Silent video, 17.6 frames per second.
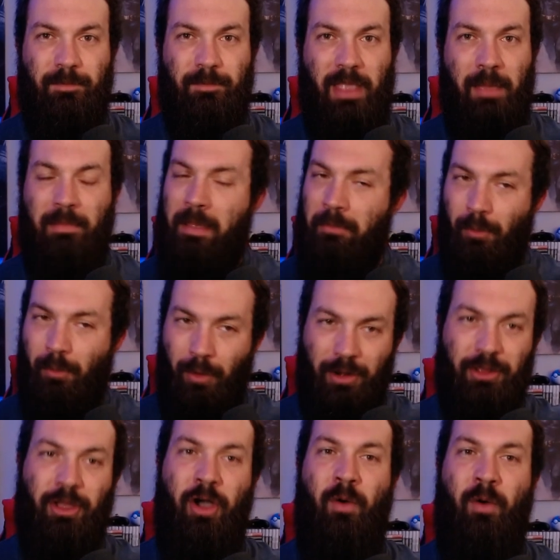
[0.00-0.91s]
It made me want
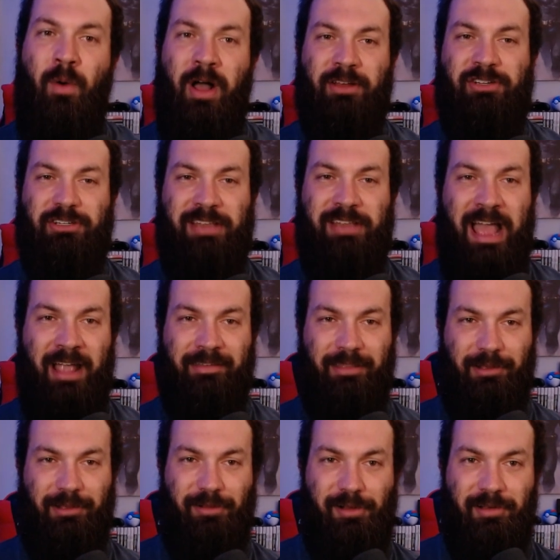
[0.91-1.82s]
to go watch Attack of
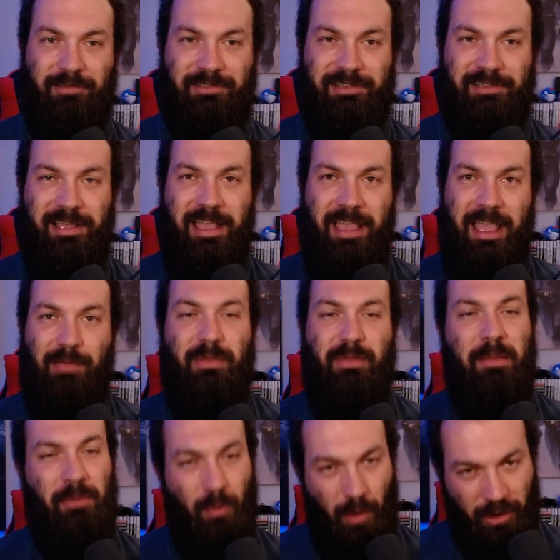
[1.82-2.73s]
the Clones. It
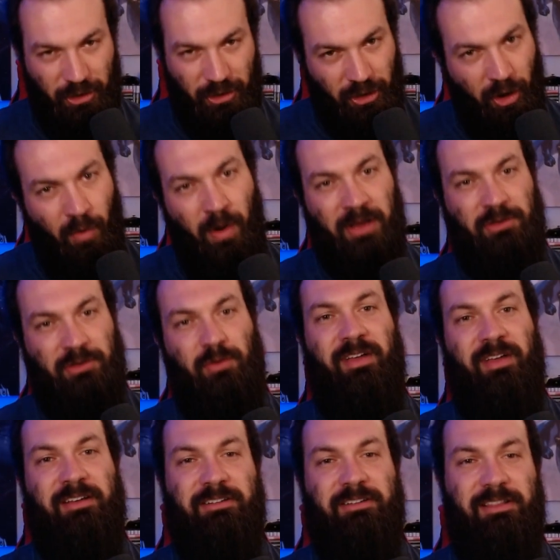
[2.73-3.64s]
made me want to go watch
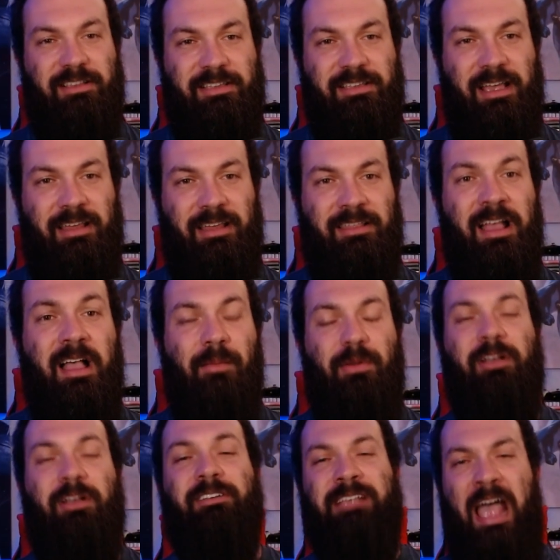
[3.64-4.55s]
Revenge of the Sith.
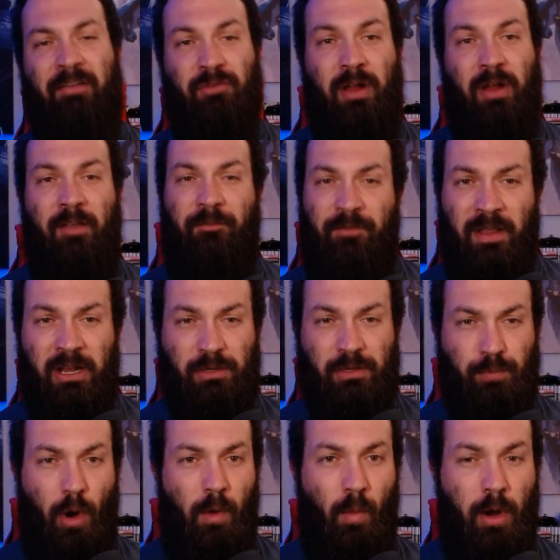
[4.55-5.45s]
Because after I finished
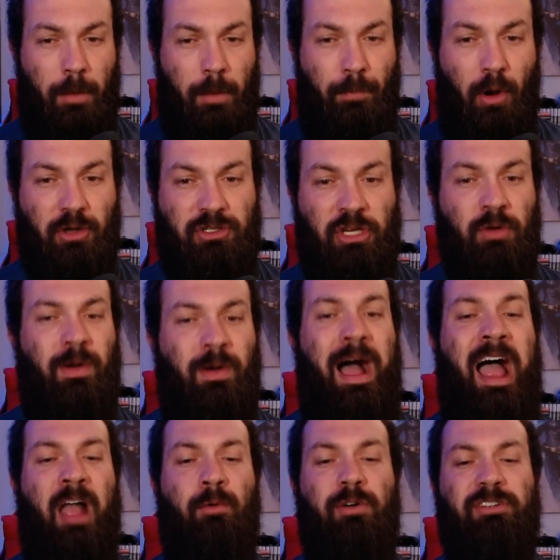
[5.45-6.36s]
part 1 and part 2,
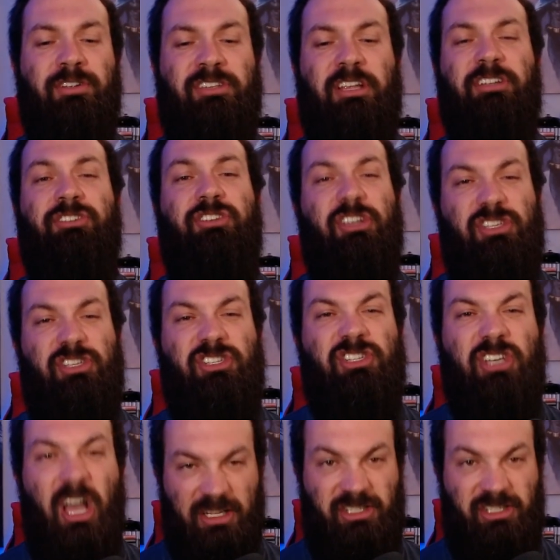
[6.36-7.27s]
I was
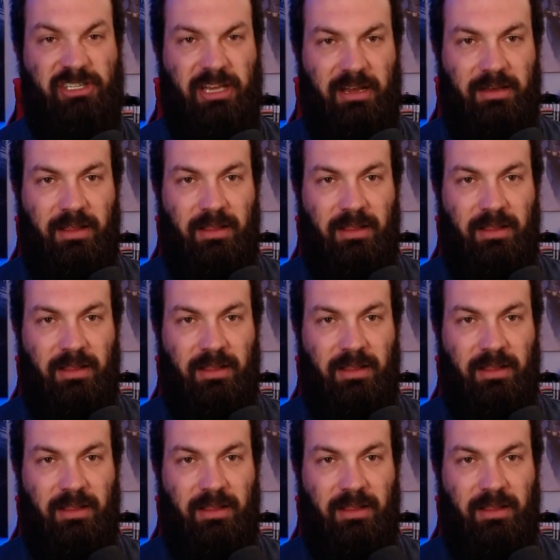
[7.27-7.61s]
disgusted.